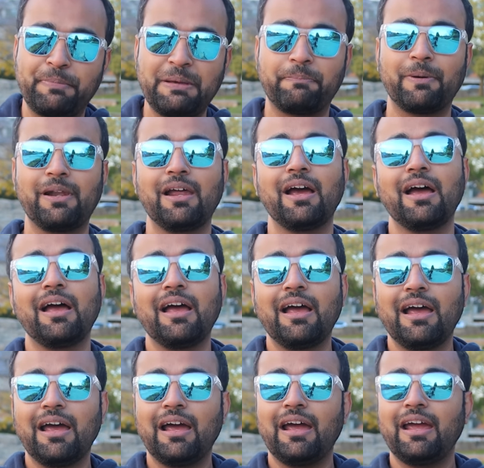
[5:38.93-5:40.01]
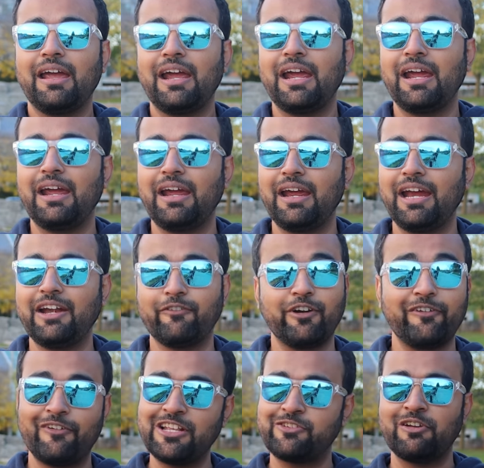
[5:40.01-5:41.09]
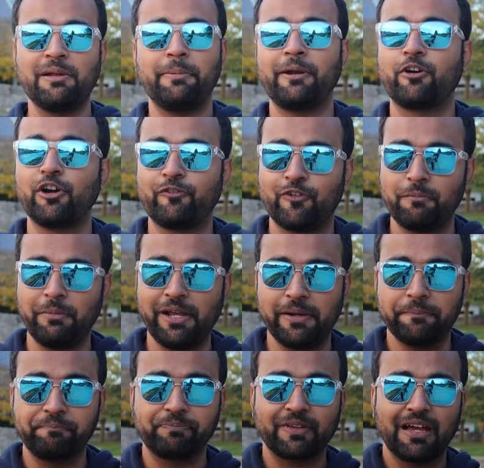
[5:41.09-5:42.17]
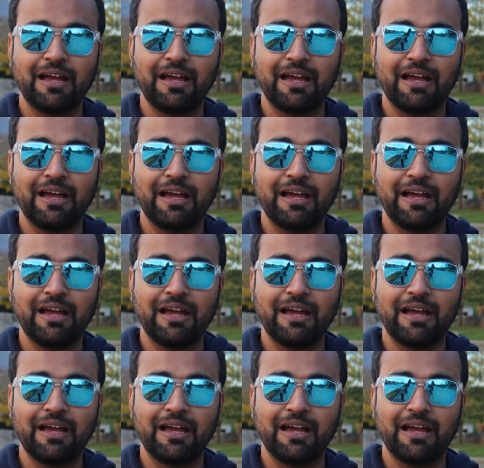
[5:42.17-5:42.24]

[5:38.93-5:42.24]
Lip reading: people, it would eventually be good for me.